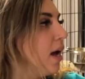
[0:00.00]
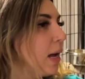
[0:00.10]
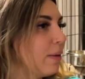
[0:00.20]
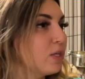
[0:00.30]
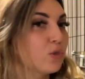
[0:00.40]

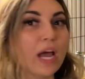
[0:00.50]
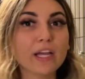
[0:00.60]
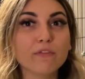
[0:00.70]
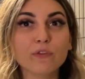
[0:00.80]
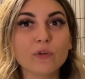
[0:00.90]
I mean,
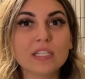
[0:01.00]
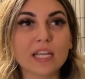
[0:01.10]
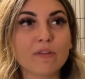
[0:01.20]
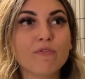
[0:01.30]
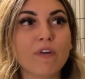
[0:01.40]
dragon fruit is
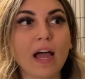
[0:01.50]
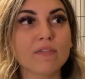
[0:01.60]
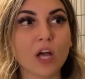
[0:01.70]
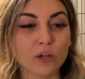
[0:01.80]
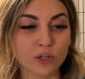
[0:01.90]
like
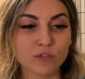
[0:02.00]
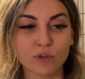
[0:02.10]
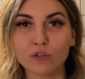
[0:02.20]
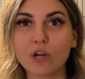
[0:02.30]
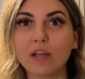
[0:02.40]
$5
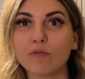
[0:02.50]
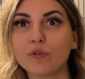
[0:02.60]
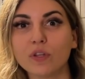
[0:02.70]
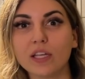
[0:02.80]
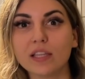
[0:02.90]
for a dragon
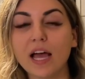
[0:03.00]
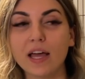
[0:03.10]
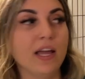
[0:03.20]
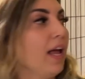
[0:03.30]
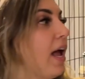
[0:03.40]
fruit like that.